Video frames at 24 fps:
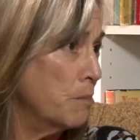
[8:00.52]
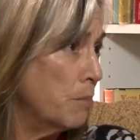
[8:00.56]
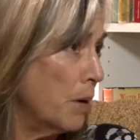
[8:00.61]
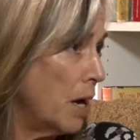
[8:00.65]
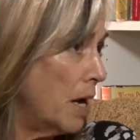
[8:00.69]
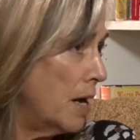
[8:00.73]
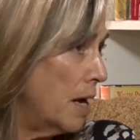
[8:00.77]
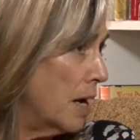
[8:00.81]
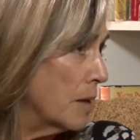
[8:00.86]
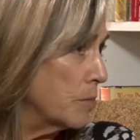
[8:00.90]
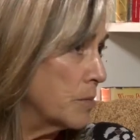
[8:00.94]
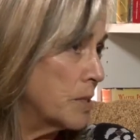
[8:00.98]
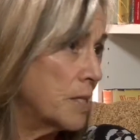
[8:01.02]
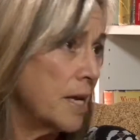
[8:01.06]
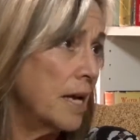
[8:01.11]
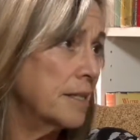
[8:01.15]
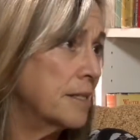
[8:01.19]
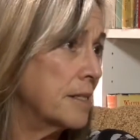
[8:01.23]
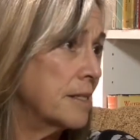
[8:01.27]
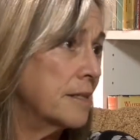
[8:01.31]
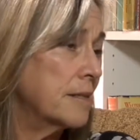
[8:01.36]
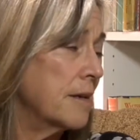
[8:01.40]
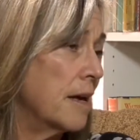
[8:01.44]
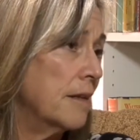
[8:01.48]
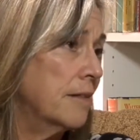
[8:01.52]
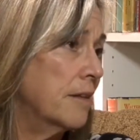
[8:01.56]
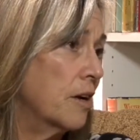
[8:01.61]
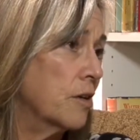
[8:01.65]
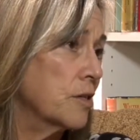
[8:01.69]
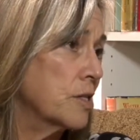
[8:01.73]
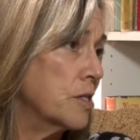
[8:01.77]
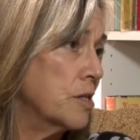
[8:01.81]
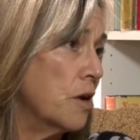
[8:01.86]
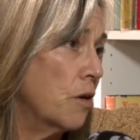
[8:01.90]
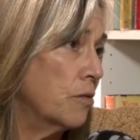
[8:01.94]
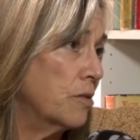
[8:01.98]
and bombs. That's,
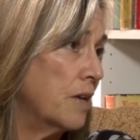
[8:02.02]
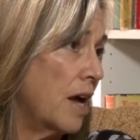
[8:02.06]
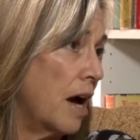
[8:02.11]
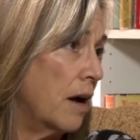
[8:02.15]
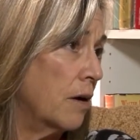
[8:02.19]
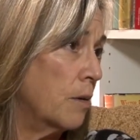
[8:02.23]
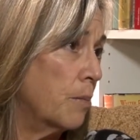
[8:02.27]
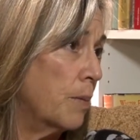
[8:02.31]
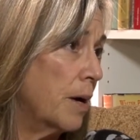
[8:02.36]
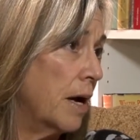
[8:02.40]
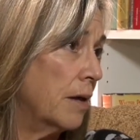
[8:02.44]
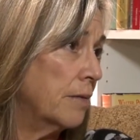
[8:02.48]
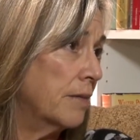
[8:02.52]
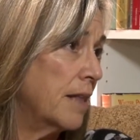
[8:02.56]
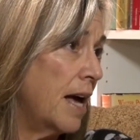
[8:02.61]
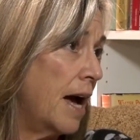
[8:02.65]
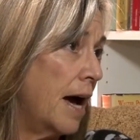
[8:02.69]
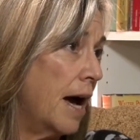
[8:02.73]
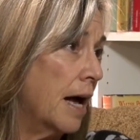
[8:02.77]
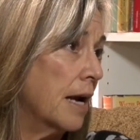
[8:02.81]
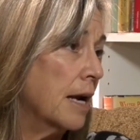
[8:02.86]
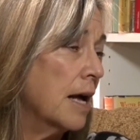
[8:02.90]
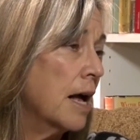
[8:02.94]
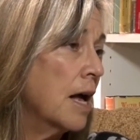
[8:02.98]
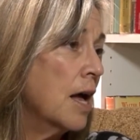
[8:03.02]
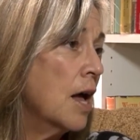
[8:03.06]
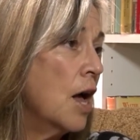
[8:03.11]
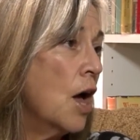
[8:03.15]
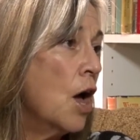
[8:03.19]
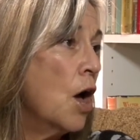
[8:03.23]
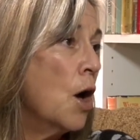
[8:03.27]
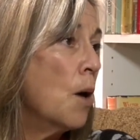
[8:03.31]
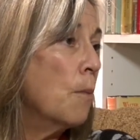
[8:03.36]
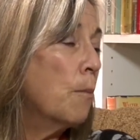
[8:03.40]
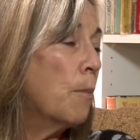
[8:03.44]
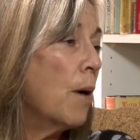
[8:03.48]
there's no doubt about that.
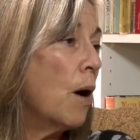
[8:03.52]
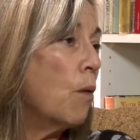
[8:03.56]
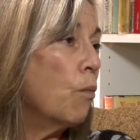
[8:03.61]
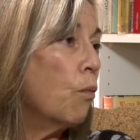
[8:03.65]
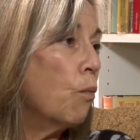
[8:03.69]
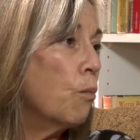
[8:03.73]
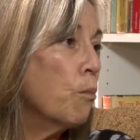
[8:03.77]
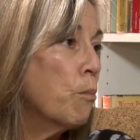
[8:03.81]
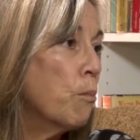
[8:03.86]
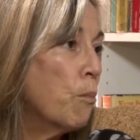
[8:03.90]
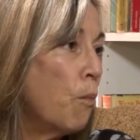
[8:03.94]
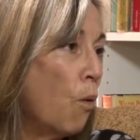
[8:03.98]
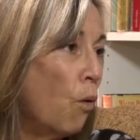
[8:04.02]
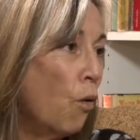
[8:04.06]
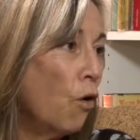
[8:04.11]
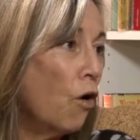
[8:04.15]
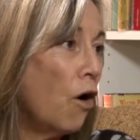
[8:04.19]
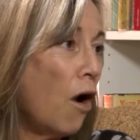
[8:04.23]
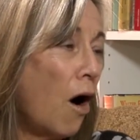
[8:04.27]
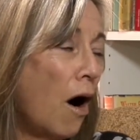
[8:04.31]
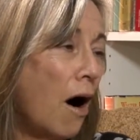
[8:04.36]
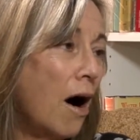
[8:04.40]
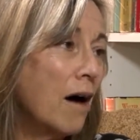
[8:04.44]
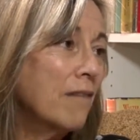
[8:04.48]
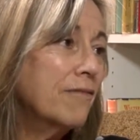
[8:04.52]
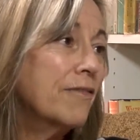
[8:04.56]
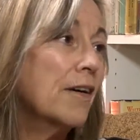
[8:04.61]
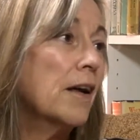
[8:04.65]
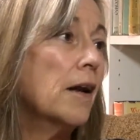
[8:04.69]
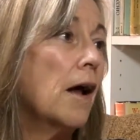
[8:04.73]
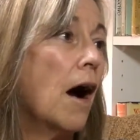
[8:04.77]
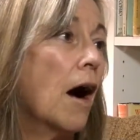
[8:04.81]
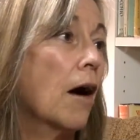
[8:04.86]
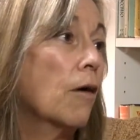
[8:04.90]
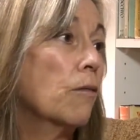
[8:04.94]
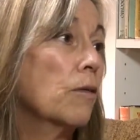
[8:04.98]
But more
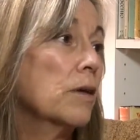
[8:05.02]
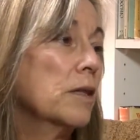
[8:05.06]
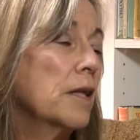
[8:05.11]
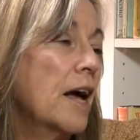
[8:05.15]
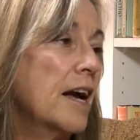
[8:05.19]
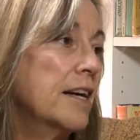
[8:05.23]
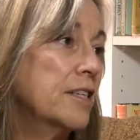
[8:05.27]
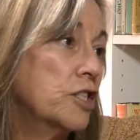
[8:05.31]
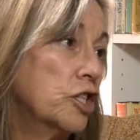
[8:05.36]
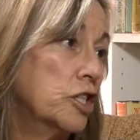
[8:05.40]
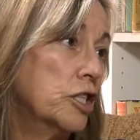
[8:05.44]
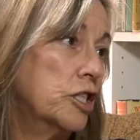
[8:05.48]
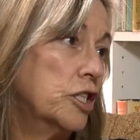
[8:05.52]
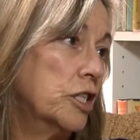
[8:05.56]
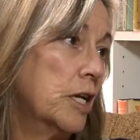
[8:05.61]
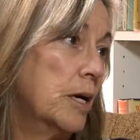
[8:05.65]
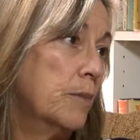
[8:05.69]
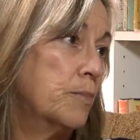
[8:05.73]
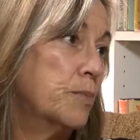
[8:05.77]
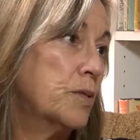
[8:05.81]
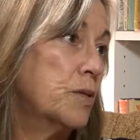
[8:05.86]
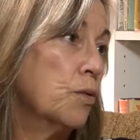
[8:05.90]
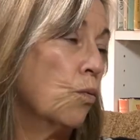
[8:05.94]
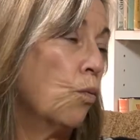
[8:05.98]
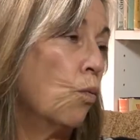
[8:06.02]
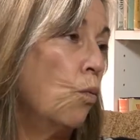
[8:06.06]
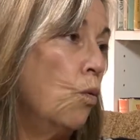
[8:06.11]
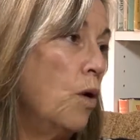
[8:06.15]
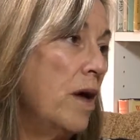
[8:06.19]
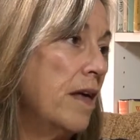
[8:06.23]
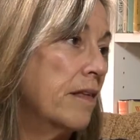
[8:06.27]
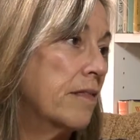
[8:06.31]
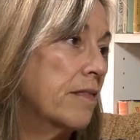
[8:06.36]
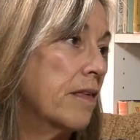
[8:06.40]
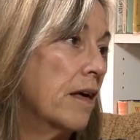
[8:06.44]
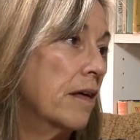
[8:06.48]
often, our relationships
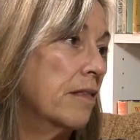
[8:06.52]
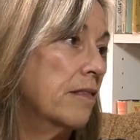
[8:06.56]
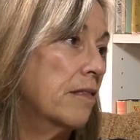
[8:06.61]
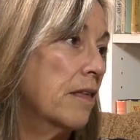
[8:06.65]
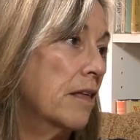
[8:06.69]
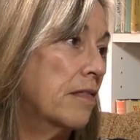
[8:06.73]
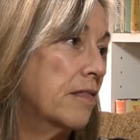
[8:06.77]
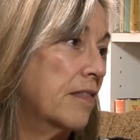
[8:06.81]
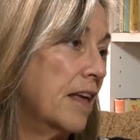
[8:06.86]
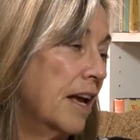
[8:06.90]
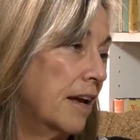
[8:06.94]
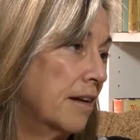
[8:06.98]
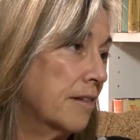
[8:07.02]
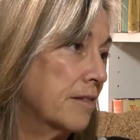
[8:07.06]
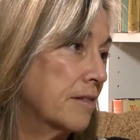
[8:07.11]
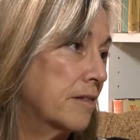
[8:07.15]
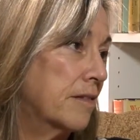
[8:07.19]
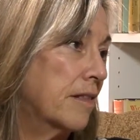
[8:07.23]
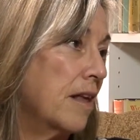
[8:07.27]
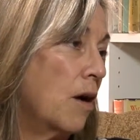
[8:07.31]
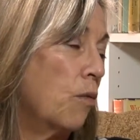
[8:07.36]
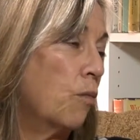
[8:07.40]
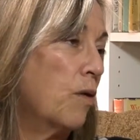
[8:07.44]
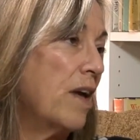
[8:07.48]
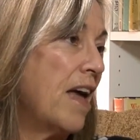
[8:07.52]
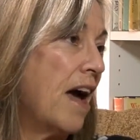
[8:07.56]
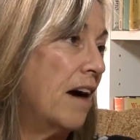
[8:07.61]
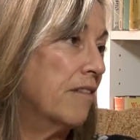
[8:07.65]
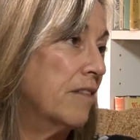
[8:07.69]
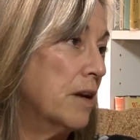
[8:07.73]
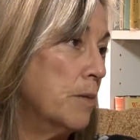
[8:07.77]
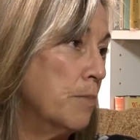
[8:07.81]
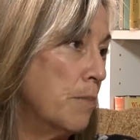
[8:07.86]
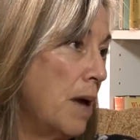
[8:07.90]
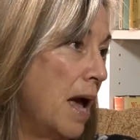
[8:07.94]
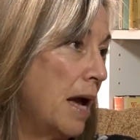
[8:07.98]
with the things that we
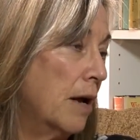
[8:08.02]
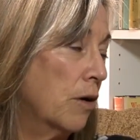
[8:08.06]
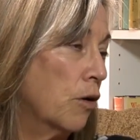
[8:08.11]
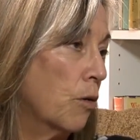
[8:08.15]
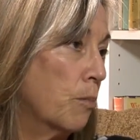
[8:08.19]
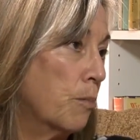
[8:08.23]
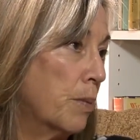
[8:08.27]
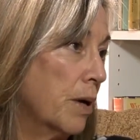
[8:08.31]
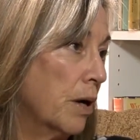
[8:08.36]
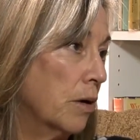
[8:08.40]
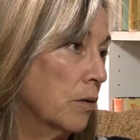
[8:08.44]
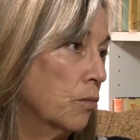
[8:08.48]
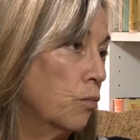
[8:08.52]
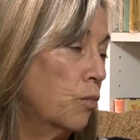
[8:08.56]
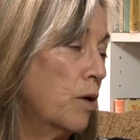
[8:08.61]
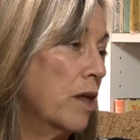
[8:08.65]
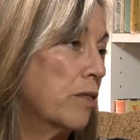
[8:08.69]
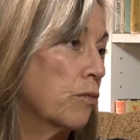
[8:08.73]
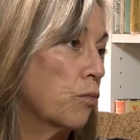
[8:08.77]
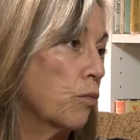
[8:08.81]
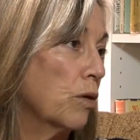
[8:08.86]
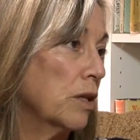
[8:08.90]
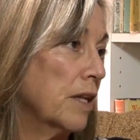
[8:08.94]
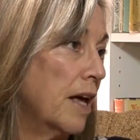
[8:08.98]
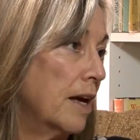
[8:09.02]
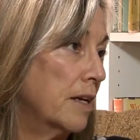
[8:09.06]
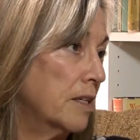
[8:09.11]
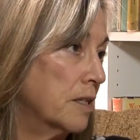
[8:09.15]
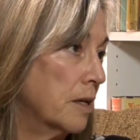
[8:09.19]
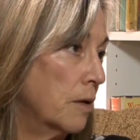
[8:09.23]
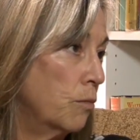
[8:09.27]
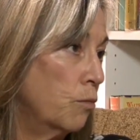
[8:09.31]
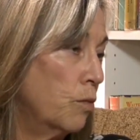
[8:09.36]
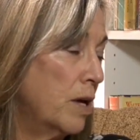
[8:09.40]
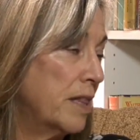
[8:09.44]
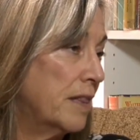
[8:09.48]
haven't made or built, with
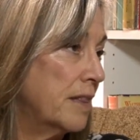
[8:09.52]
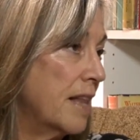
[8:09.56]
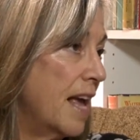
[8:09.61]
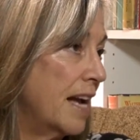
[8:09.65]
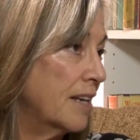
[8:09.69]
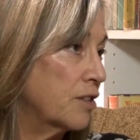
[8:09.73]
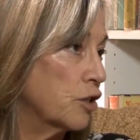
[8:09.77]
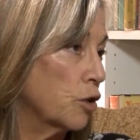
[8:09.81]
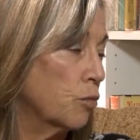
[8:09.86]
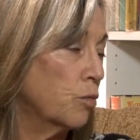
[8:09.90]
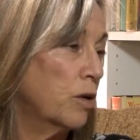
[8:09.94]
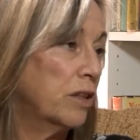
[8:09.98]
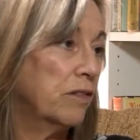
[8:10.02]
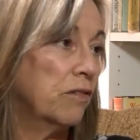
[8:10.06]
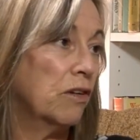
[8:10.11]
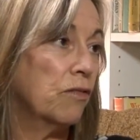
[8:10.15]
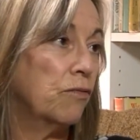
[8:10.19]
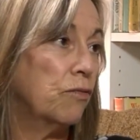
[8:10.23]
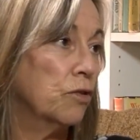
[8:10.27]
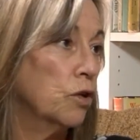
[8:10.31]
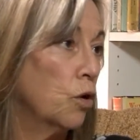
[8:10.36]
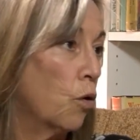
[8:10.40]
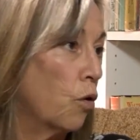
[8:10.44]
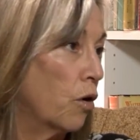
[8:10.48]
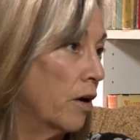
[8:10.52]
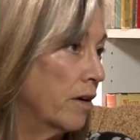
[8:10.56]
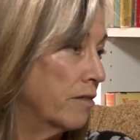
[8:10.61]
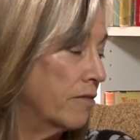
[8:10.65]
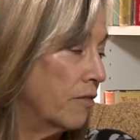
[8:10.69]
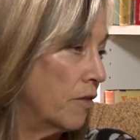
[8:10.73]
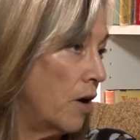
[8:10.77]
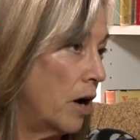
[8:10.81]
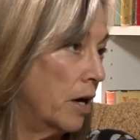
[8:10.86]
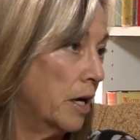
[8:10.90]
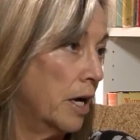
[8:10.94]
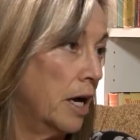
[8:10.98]
rela- with nature, with the flora
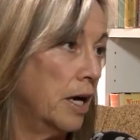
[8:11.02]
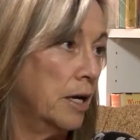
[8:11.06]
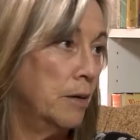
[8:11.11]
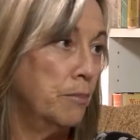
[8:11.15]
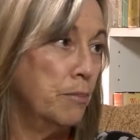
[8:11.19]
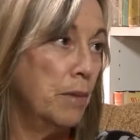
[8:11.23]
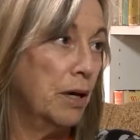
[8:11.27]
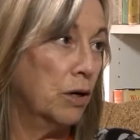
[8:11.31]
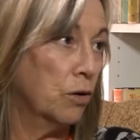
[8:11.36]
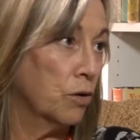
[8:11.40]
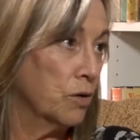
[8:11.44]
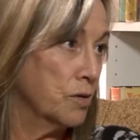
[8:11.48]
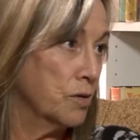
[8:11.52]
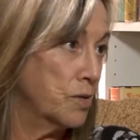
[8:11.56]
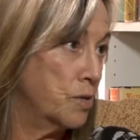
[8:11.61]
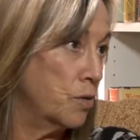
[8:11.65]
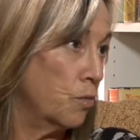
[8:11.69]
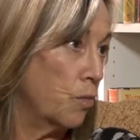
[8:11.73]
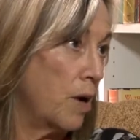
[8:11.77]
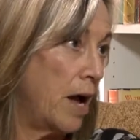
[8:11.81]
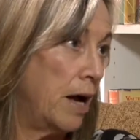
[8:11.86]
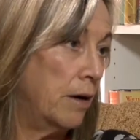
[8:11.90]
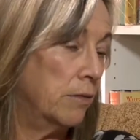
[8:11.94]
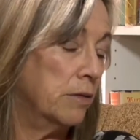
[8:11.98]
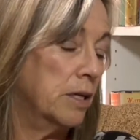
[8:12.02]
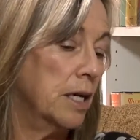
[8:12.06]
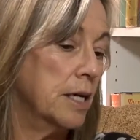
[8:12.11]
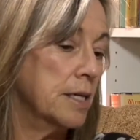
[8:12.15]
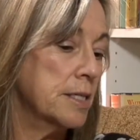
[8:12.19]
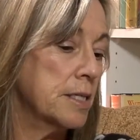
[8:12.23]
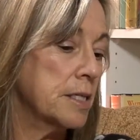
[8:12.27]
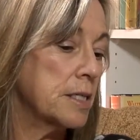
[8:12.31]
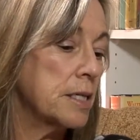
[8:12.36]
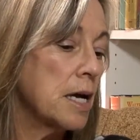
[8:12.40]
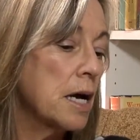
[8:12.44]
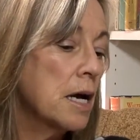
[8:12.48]
and fauna and minerals around
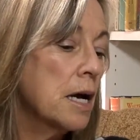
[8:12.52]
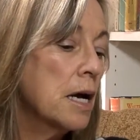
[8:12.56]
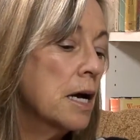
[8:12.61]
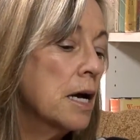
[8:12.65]
us,